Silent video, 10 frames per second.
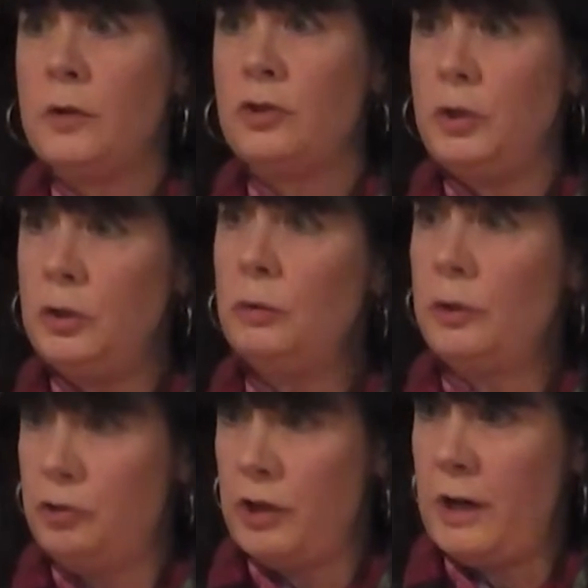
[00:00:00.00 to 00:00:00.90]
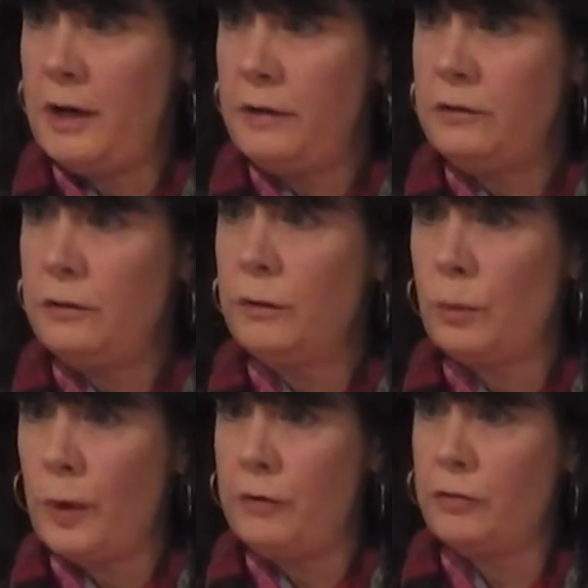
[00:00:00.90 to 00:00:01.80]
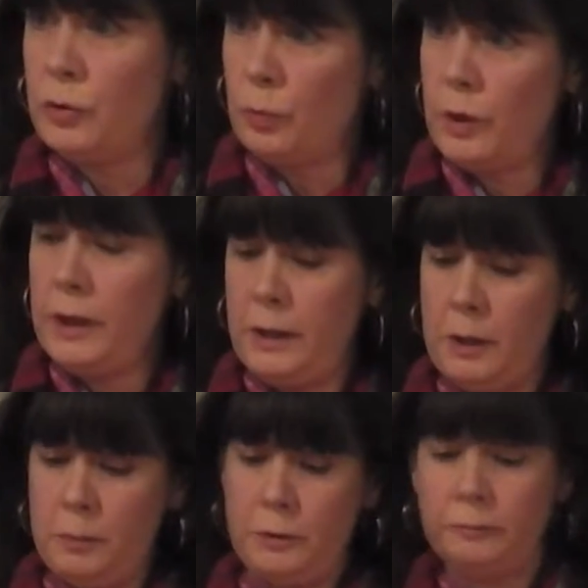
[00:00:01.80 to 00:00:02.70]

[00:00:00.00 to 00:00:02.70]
to eulogize the Reverend Reeb.